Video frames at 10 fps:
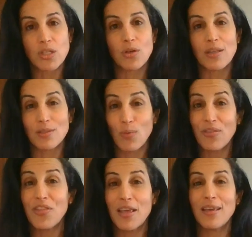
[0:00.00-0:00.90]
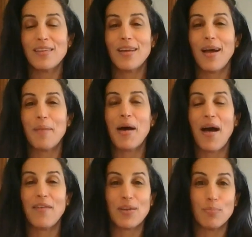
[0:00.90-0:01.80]
So there's one thing about
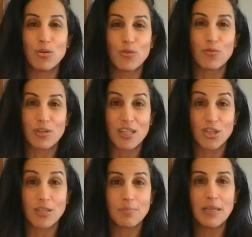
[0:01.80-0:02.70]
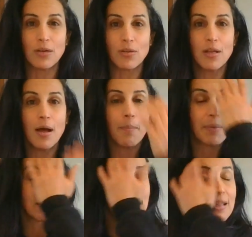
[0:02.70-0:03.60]
having a beautiful, delicious meal,
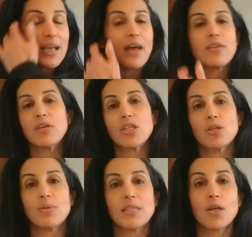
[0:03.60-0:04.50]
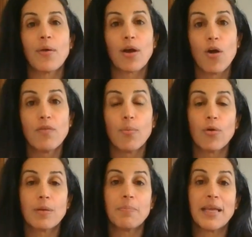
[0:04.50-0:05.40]
but then the other issue is going
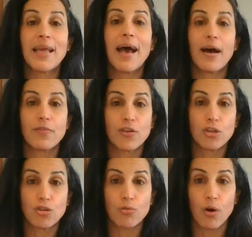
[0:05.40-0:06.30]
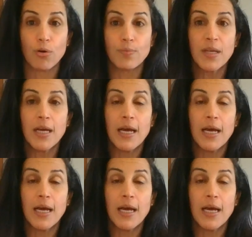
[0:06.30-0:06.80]
overboard and being out of control.